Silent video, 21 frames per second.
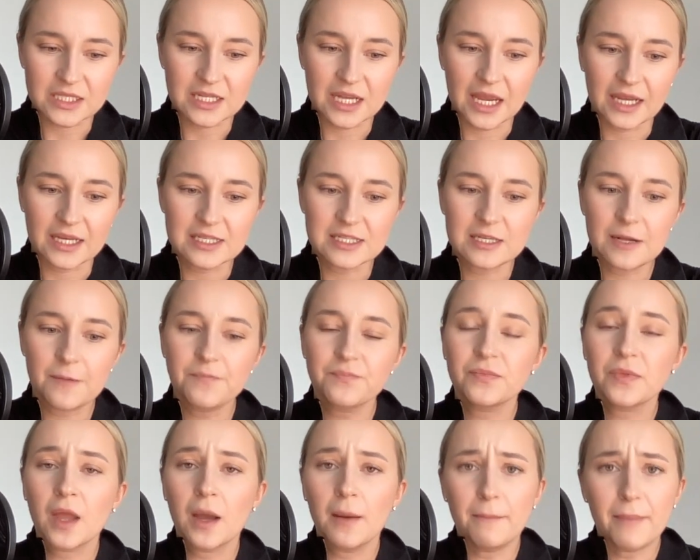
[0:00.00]
days.
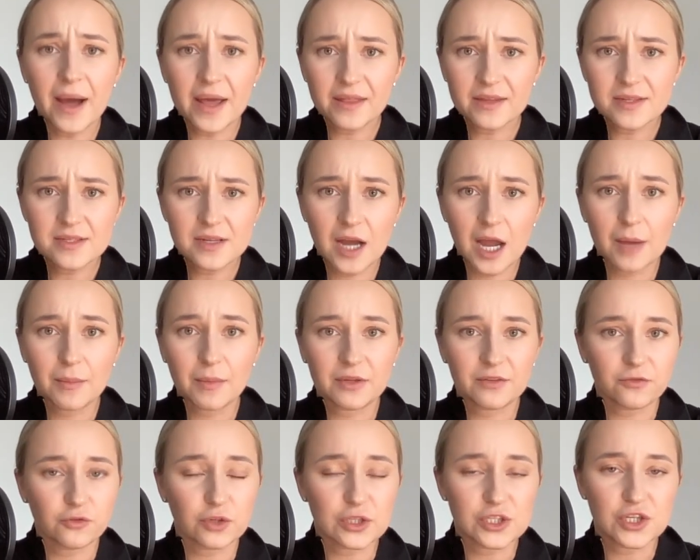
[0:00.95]
By the time,
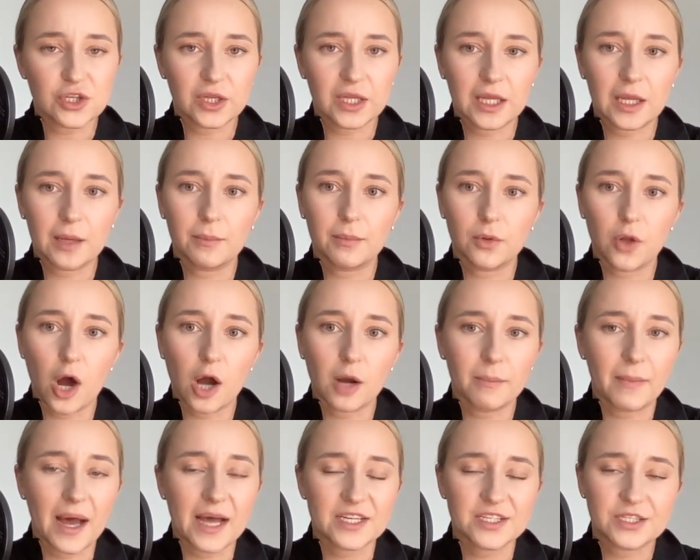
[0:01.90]
unfortunately,
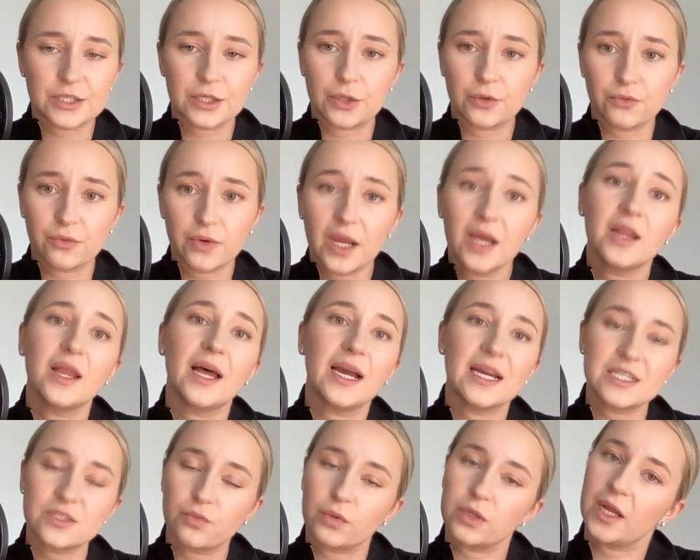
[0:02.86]
Blockbuster
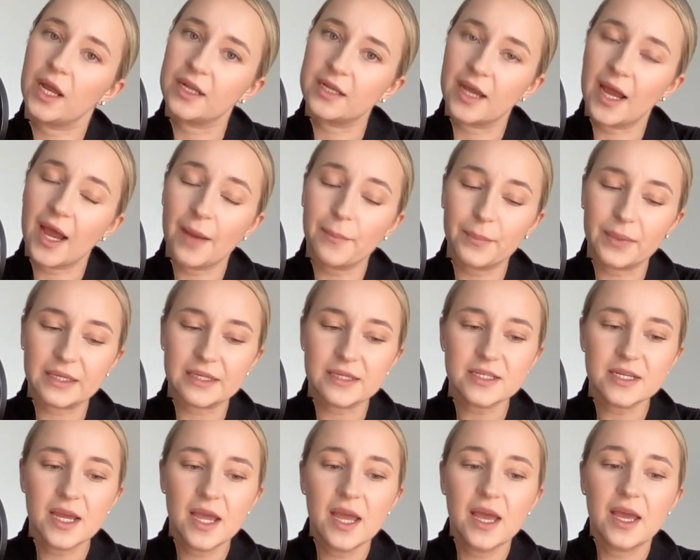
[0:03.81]
realized what had
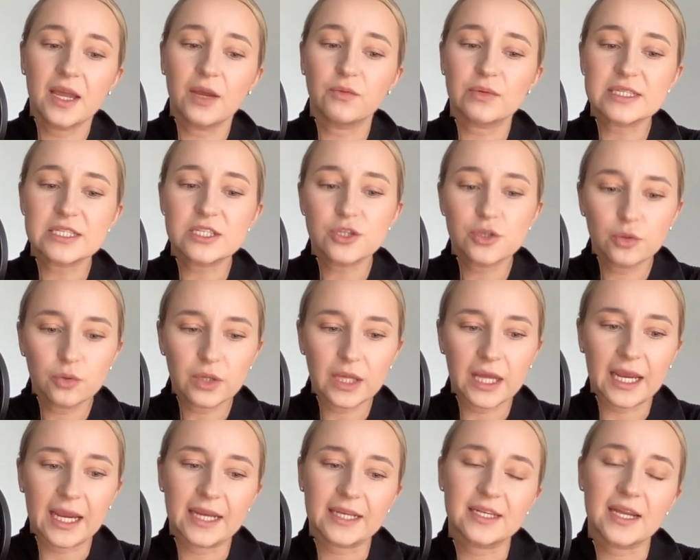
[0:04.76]
happened, it was too
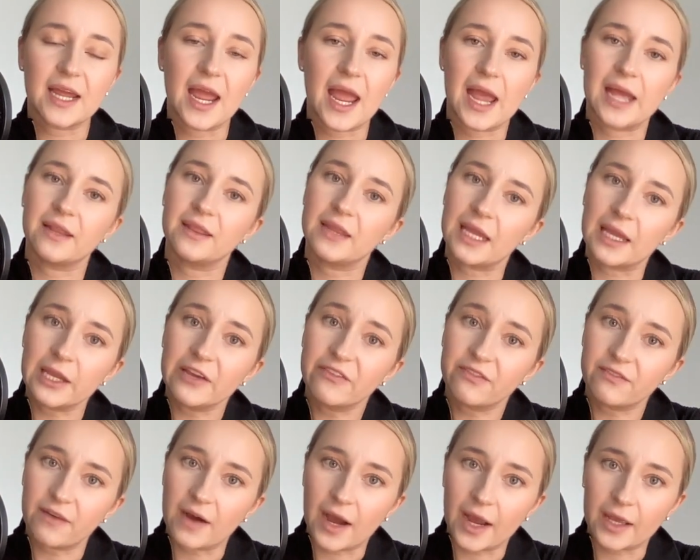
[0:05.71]
late and they
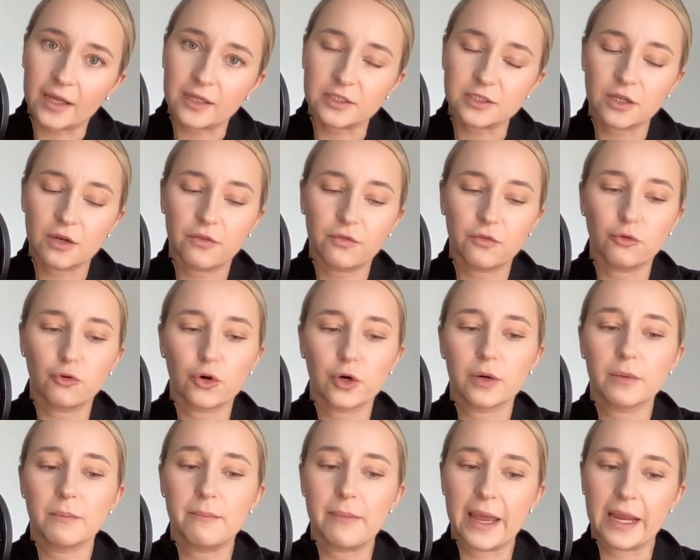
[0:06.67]
filed for
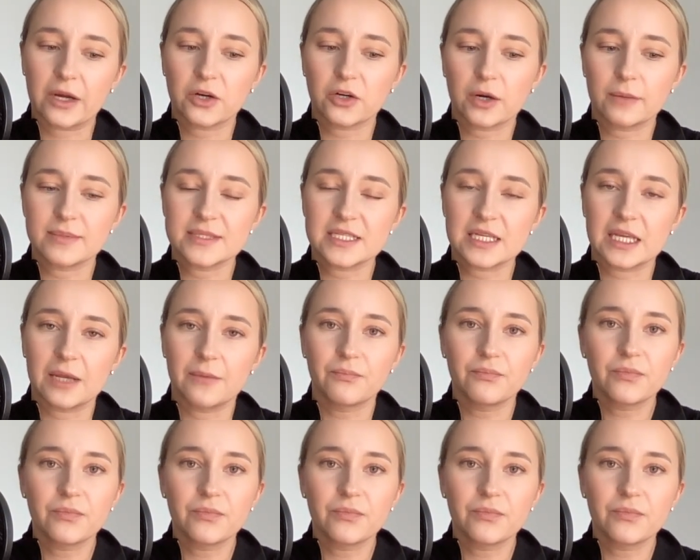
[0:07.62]
bankruptcy.